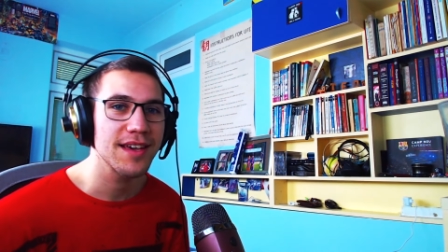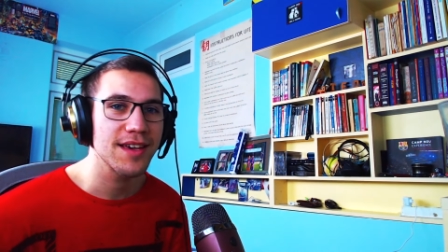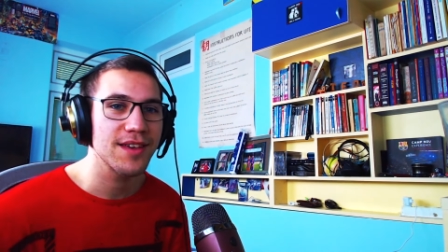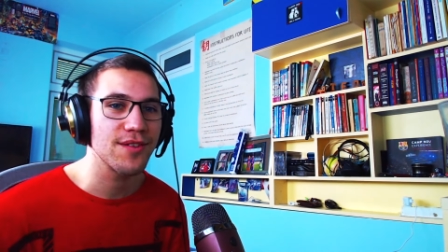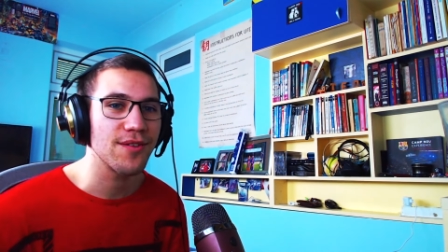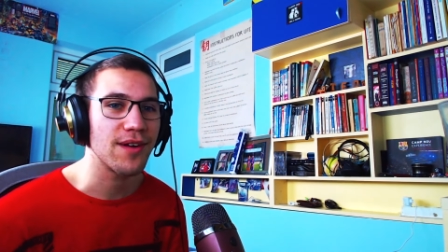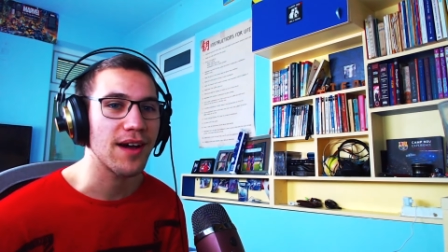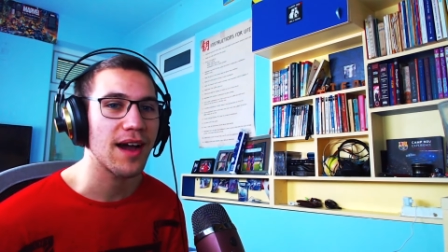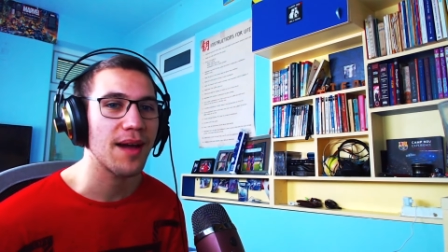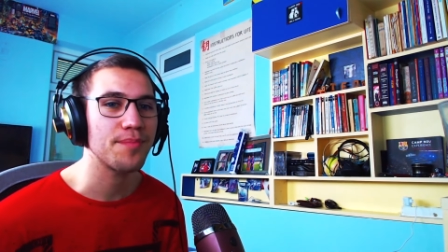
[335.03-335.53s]
you
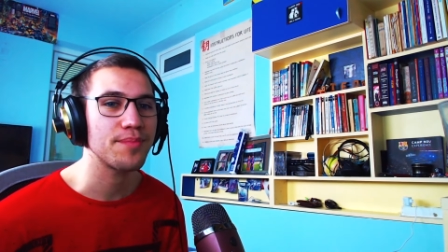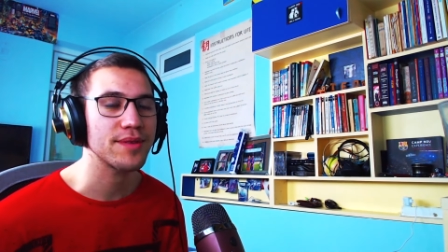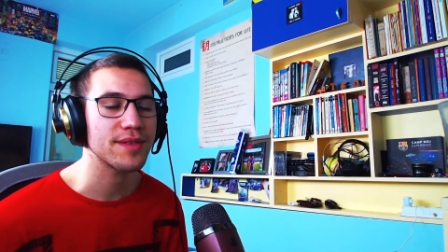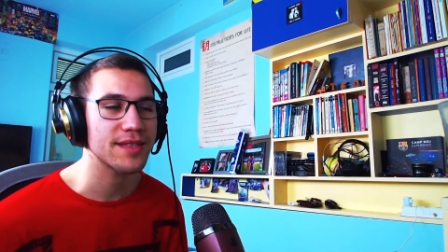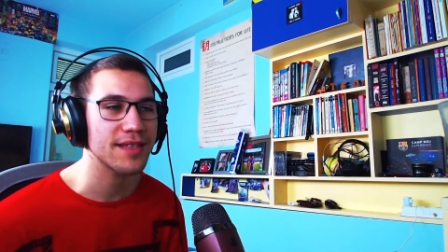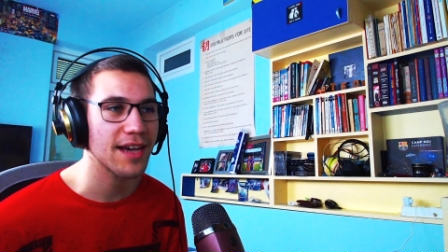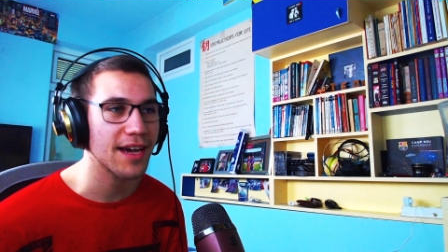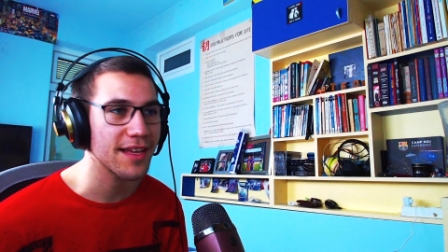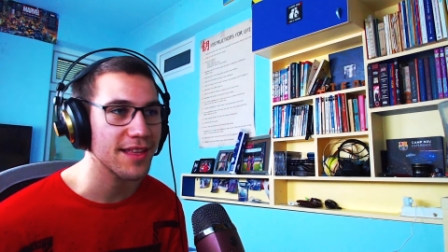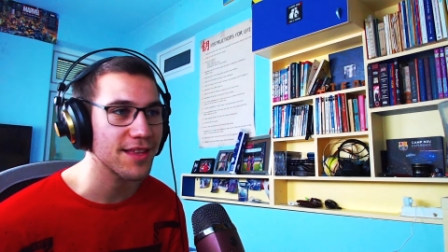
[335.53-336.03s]
know, happy
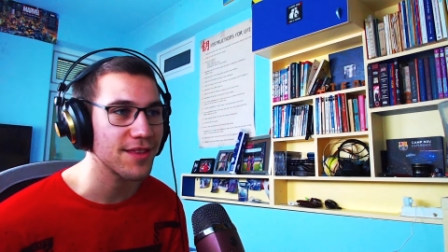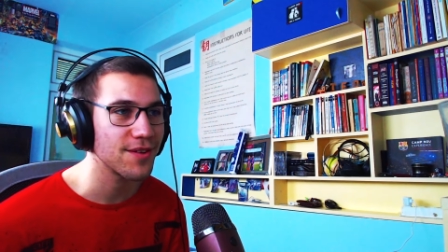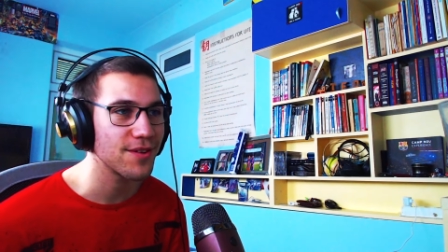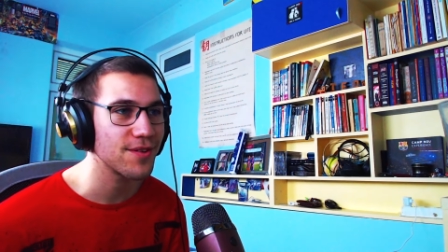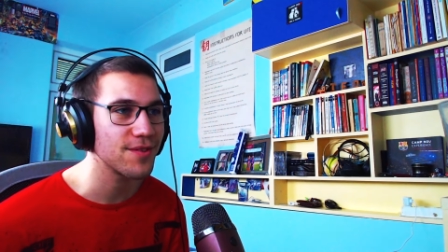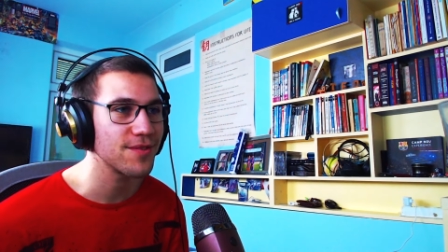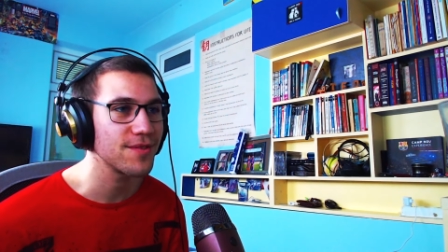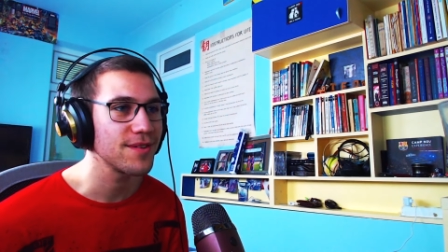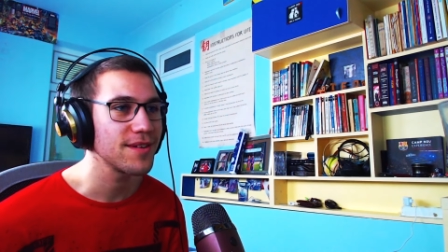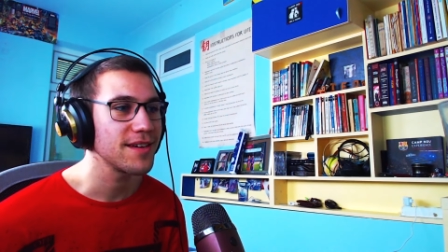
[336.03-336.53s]
side and
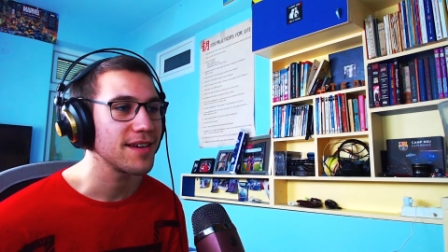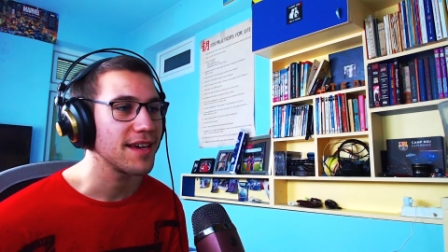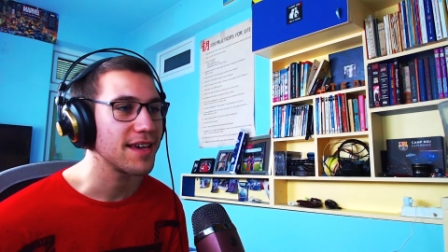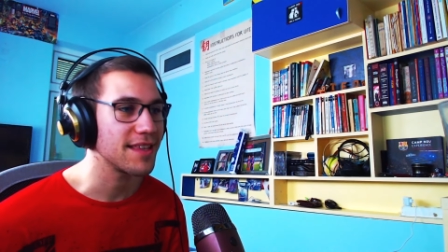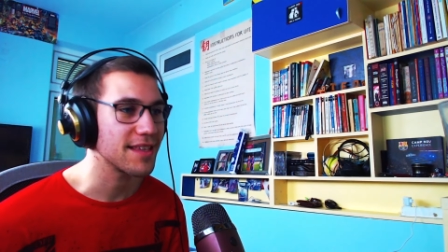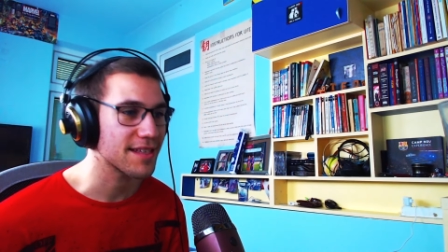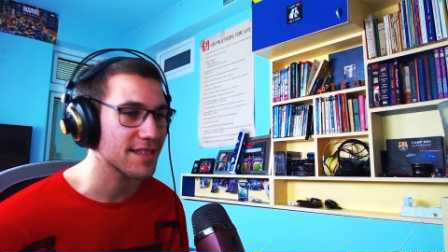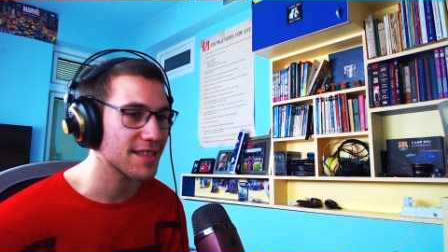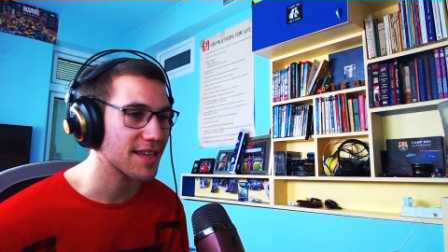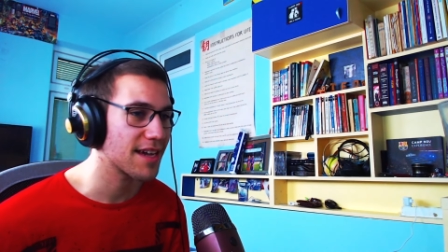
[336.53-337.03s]
all,
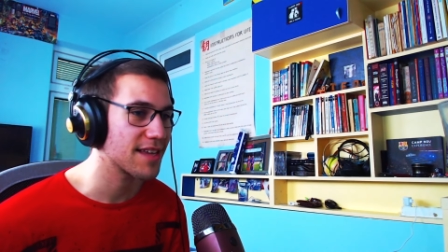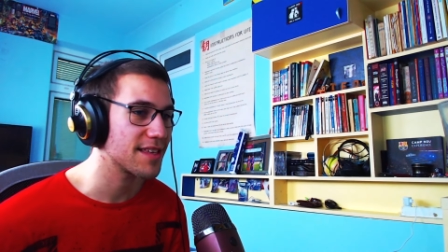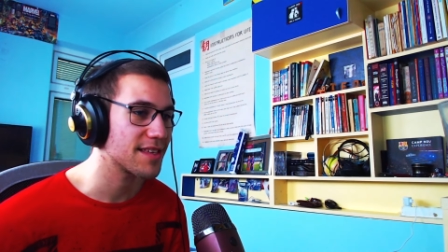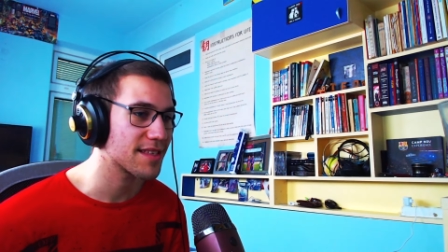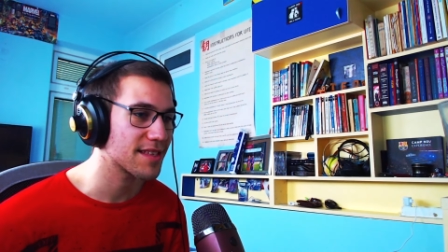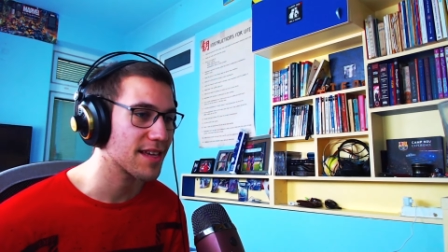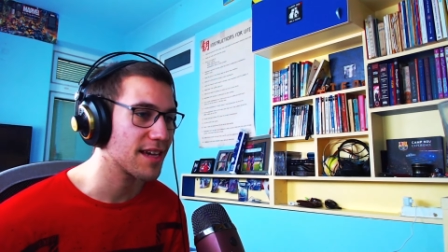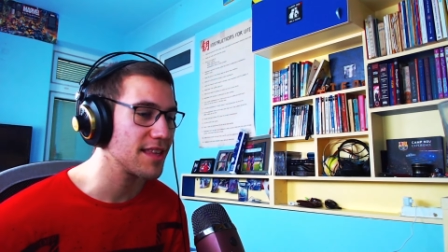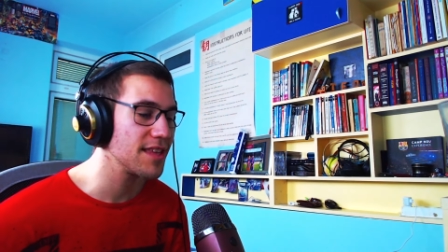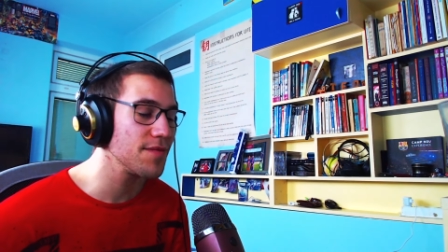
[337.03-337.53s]
an exciting
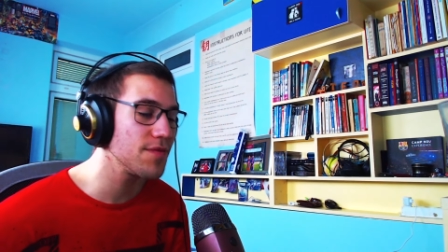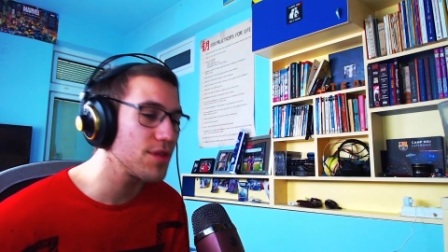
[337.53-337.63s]
side.